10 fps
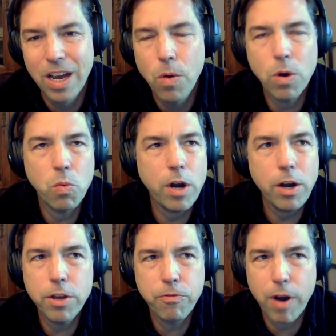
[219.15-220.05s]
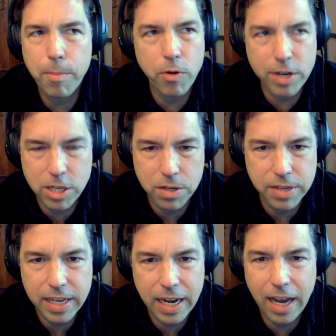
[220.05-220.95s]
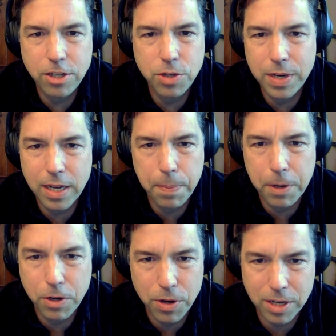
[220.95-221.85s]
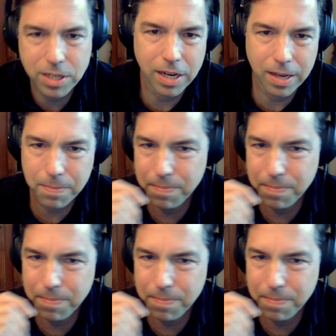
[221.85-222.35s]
Well, where are you from originally, and how'd you end up in New York City?